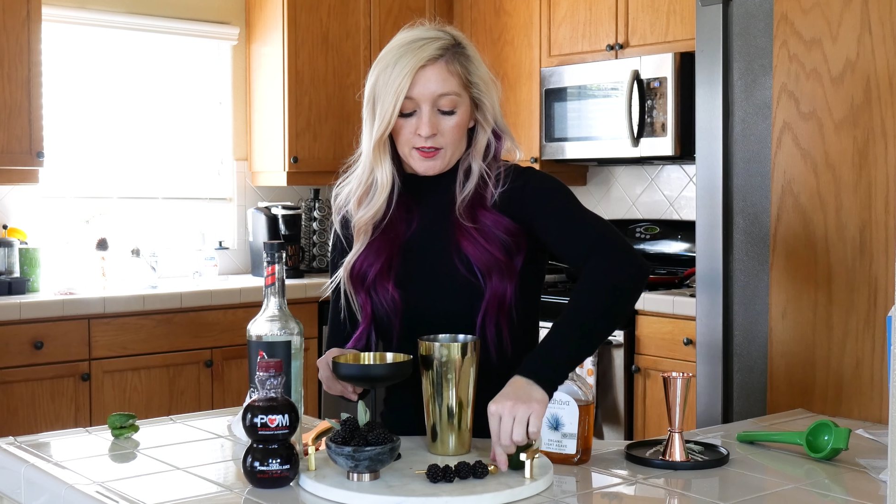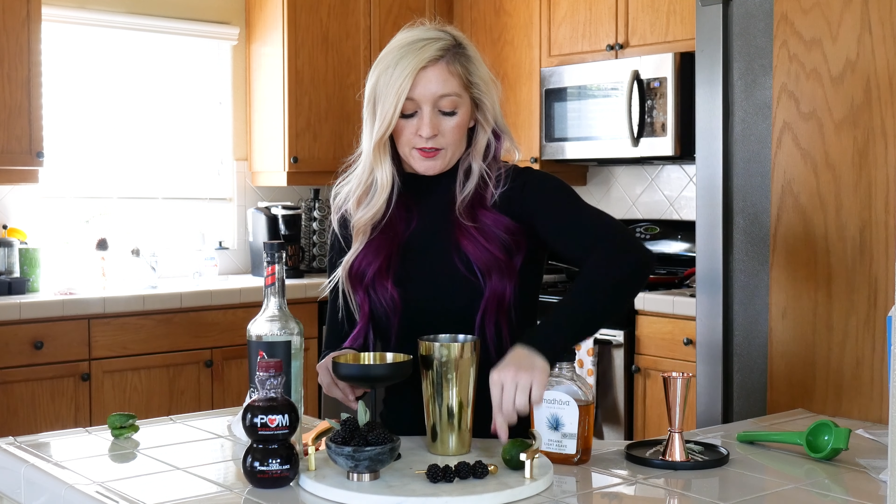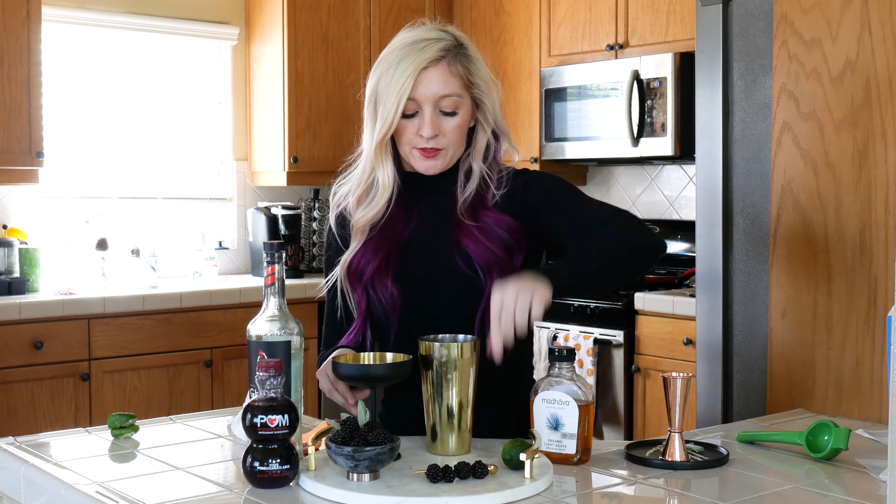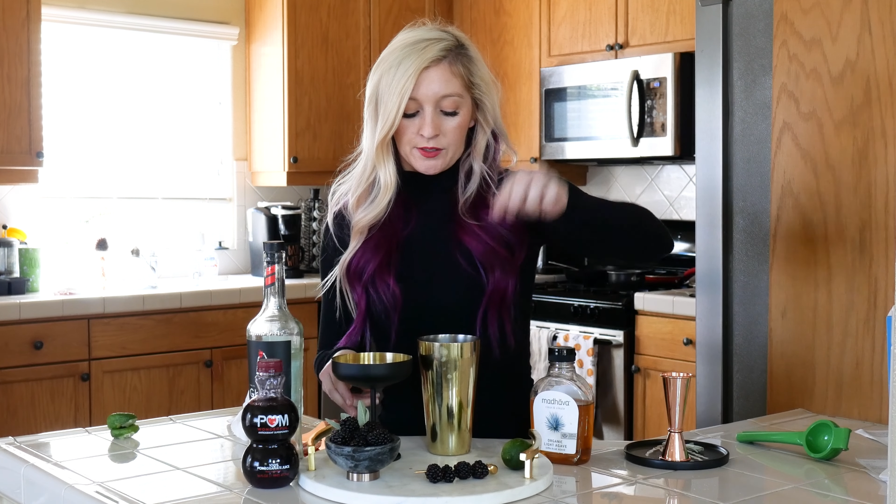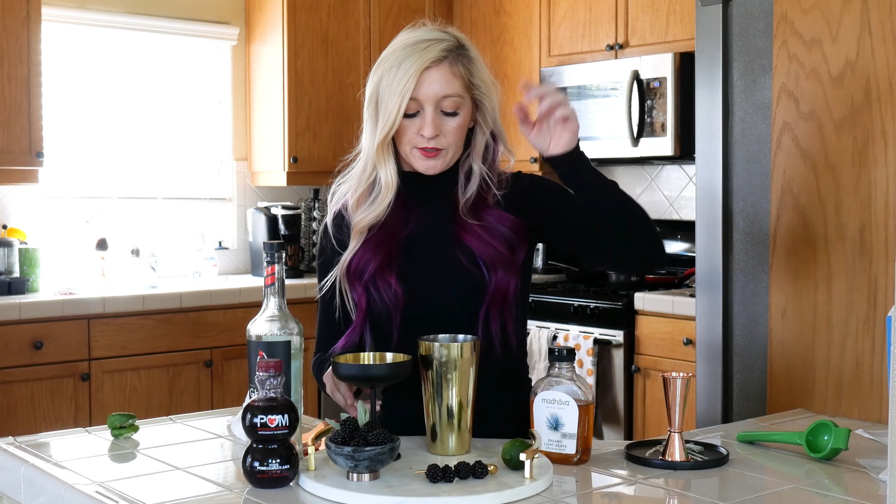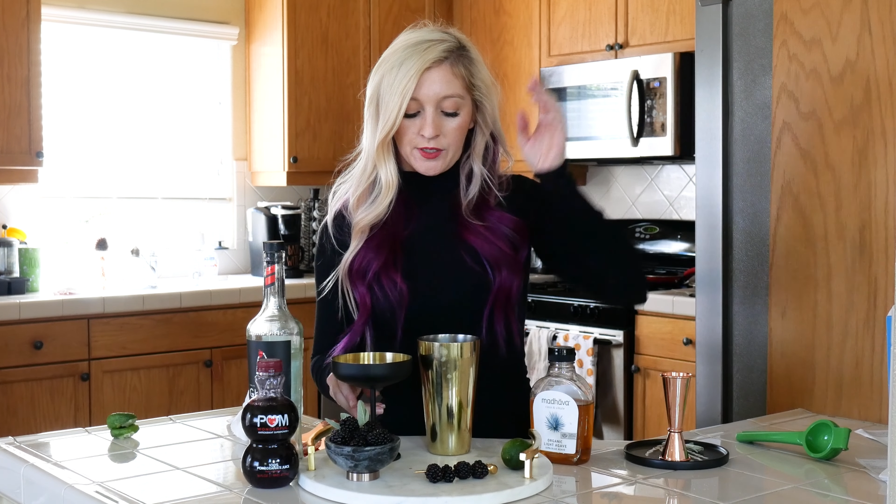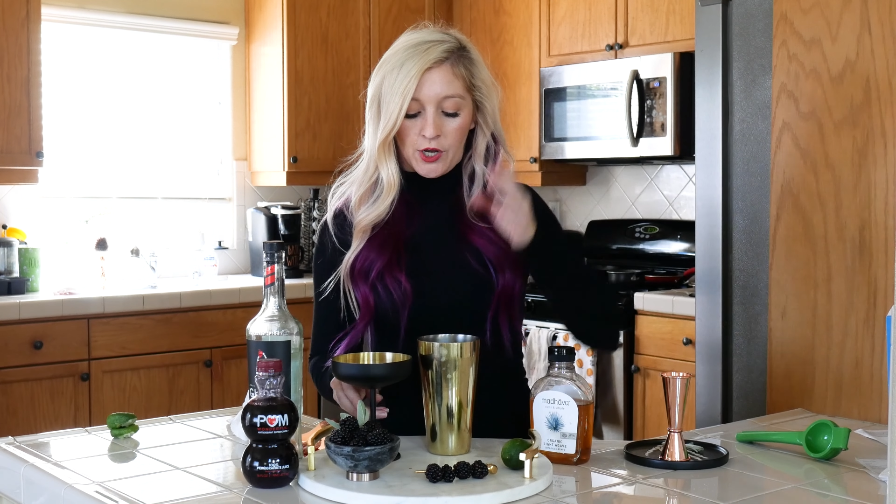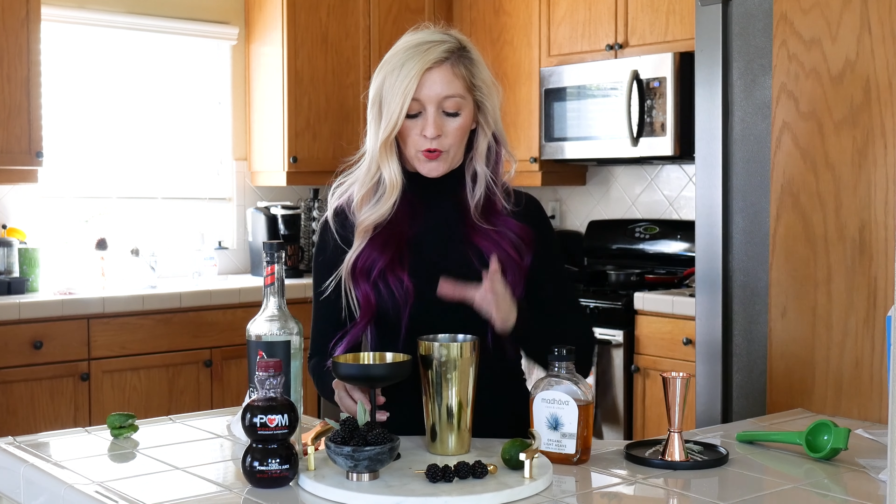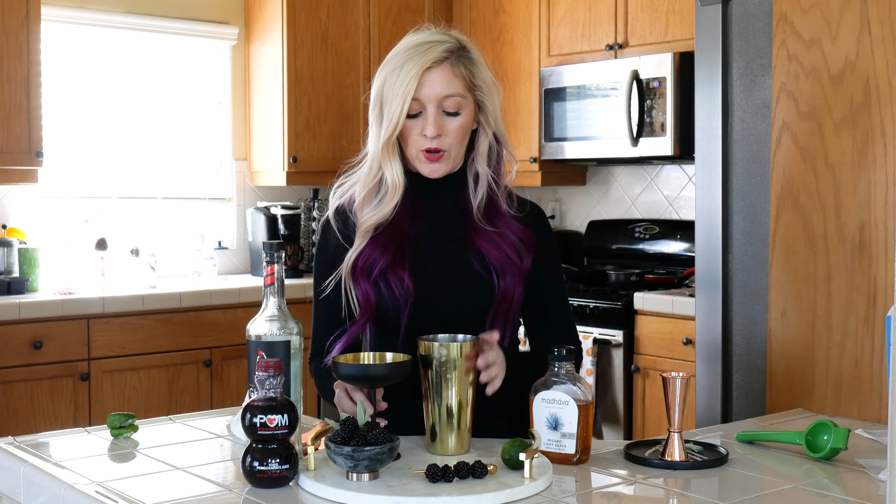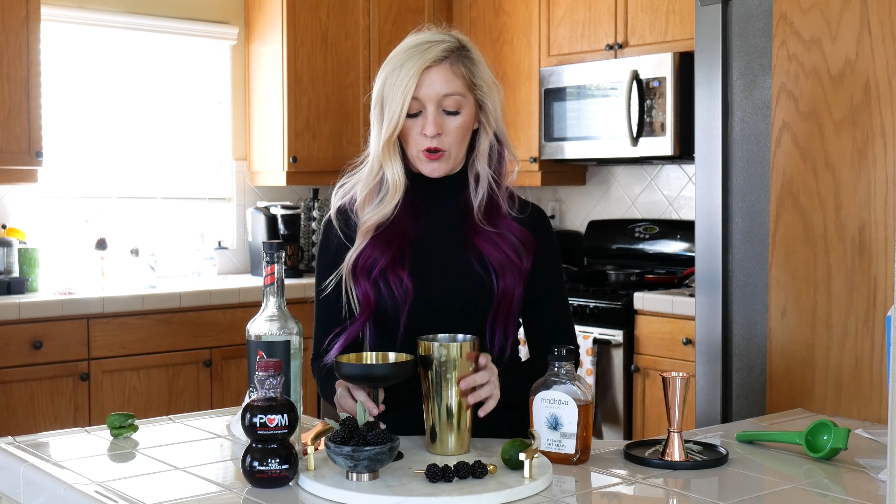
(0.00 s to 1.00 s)

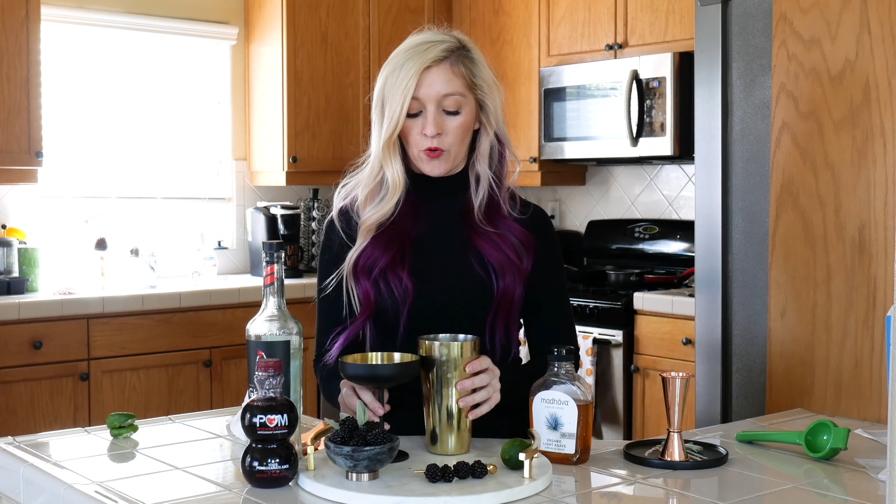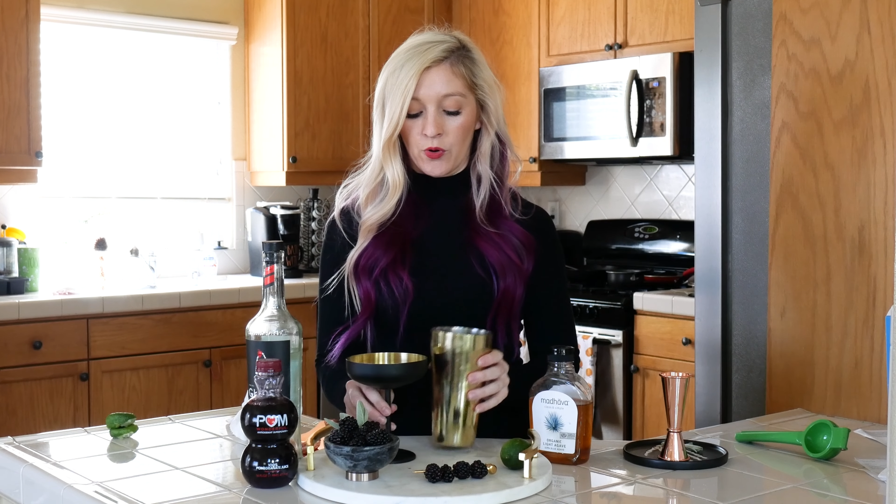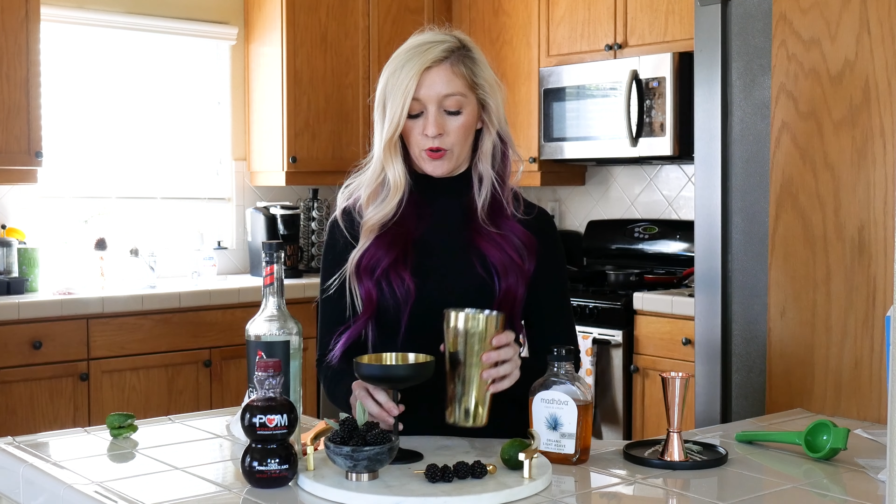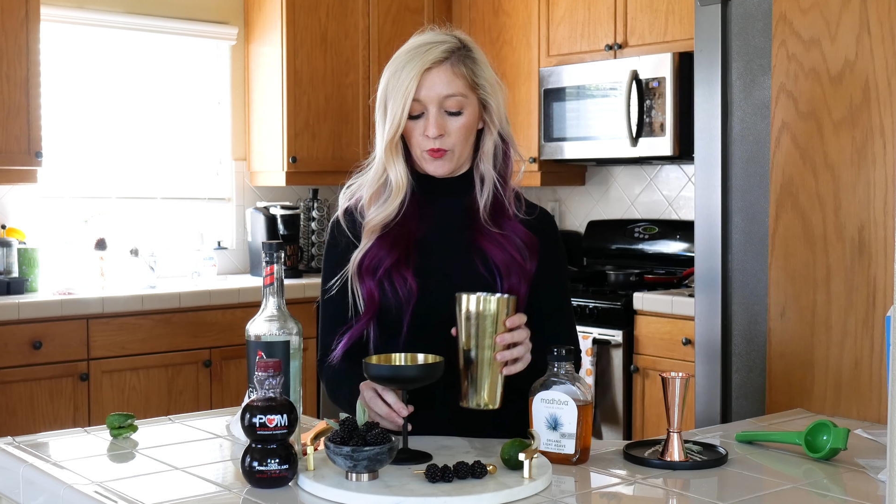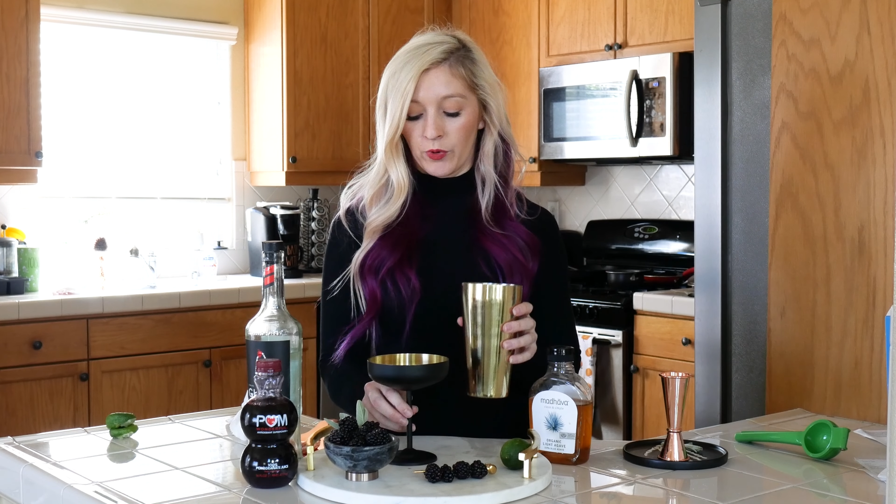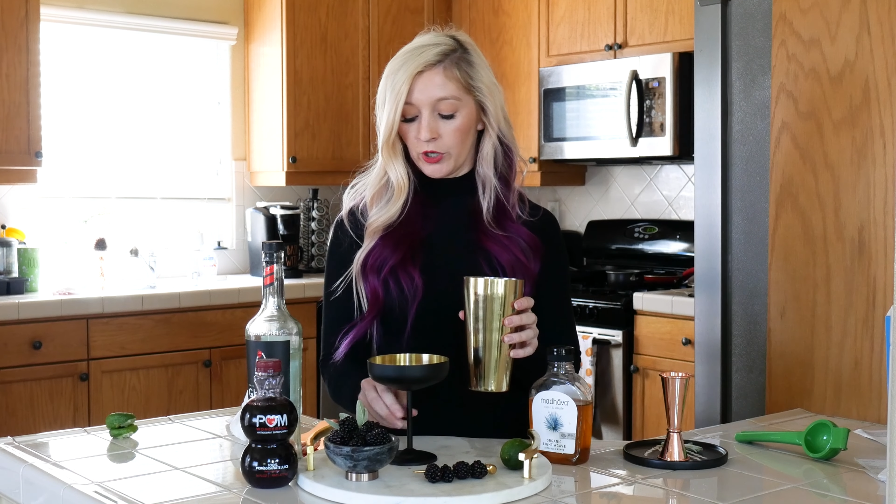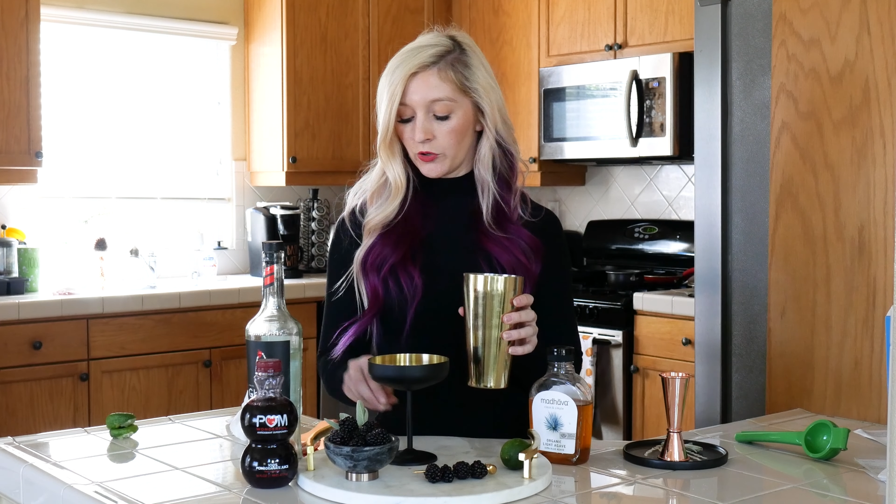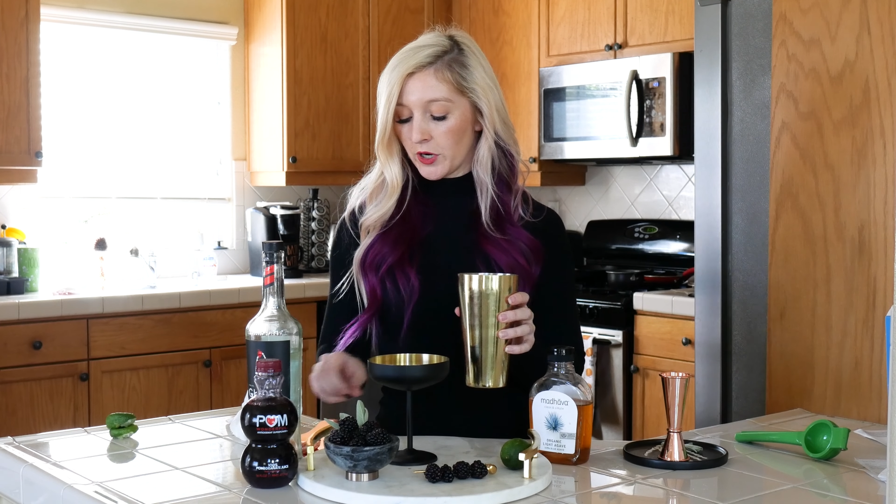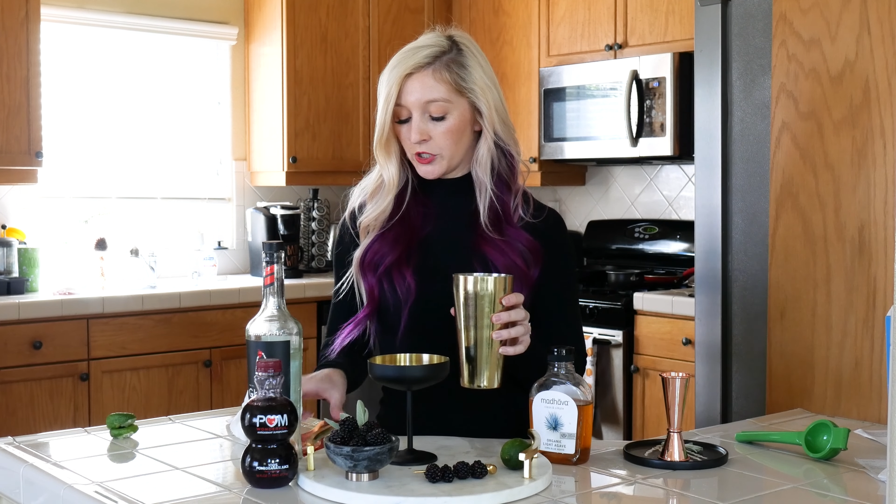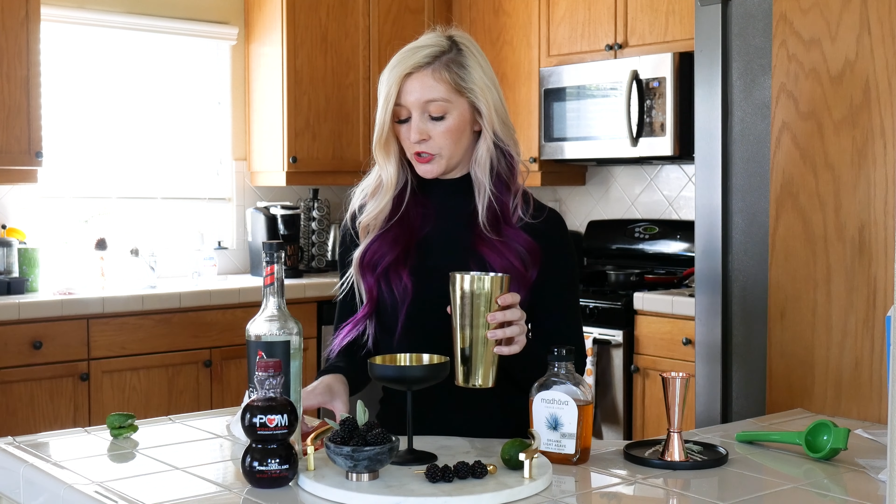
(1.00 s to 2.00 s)
So we are
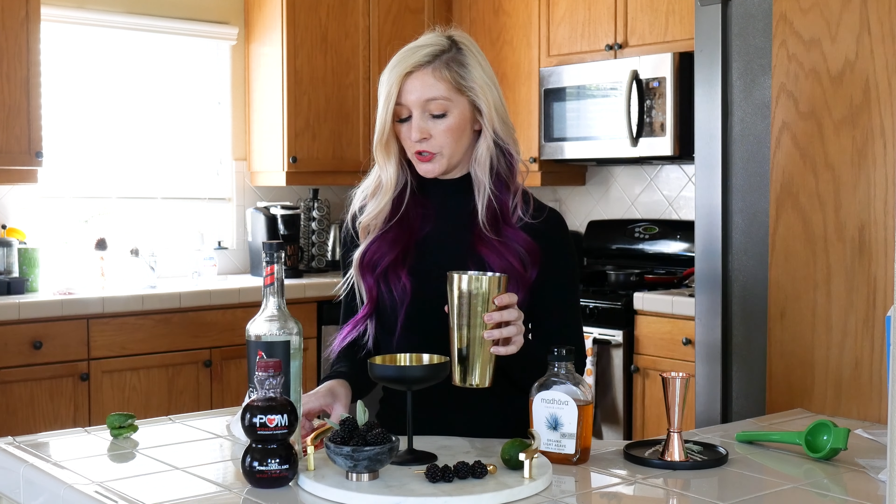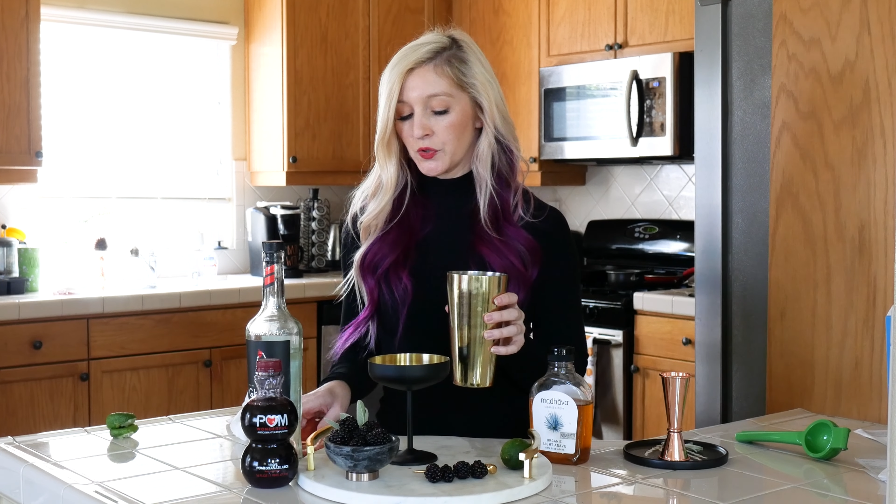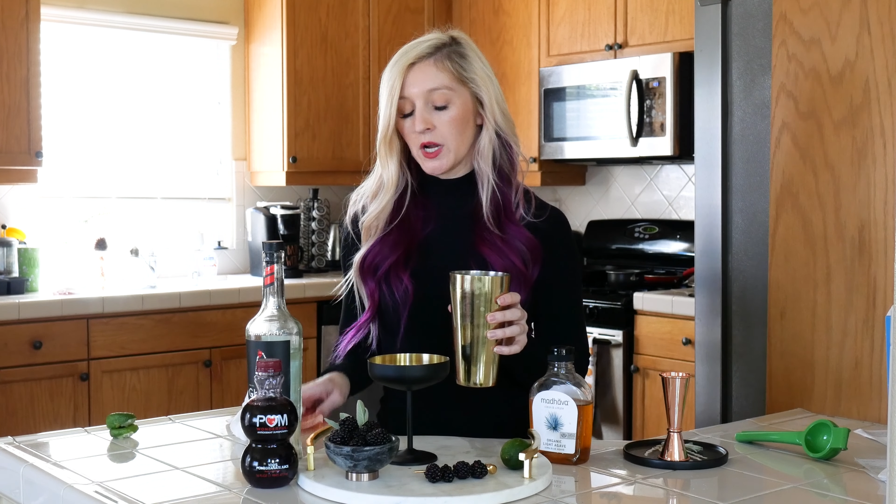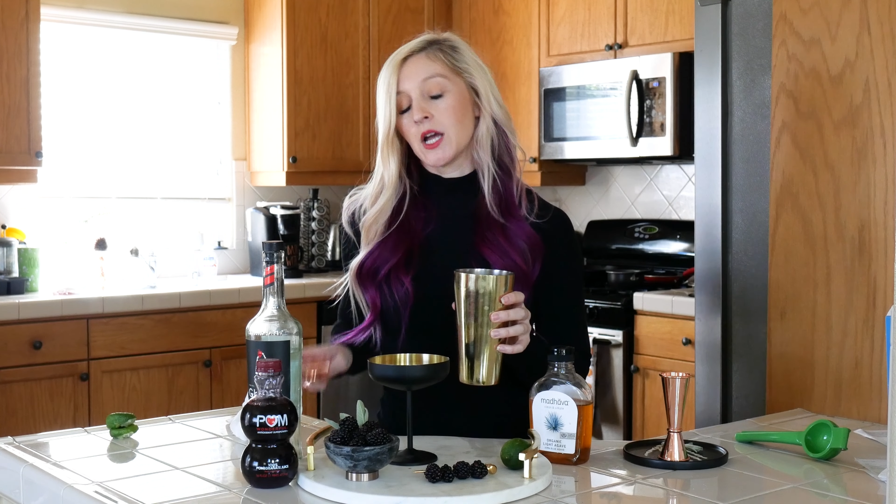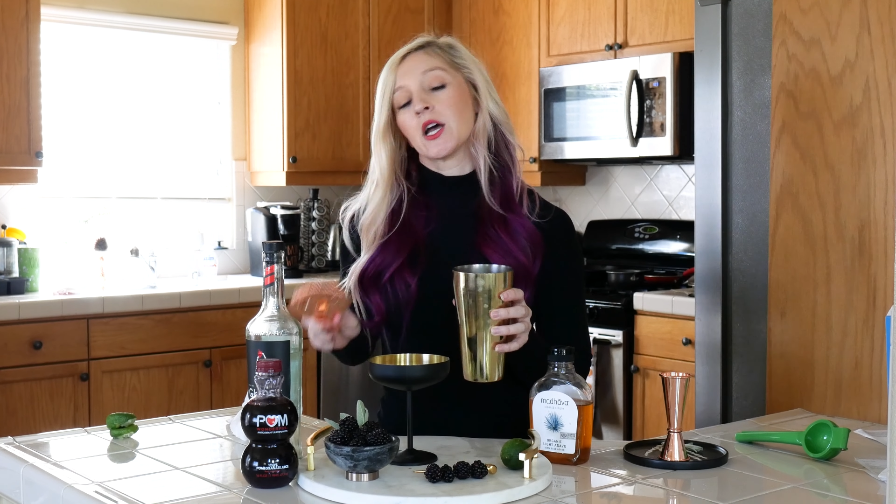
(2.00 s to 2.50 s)
going to